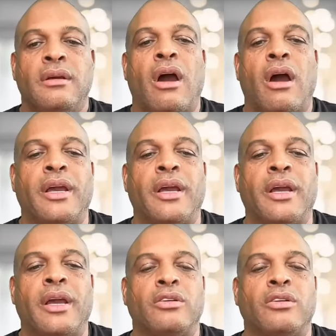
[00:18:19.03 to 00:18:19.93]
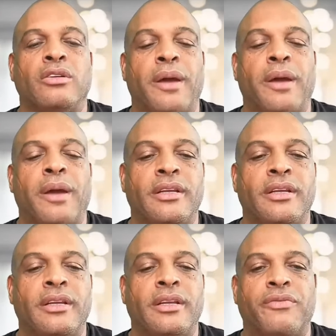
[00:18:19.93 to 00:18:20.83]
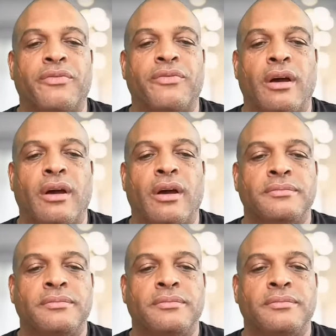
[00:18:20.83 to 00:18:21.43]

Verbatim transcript: All right, I'm getting close, fam. I'm getting this straight for y'all.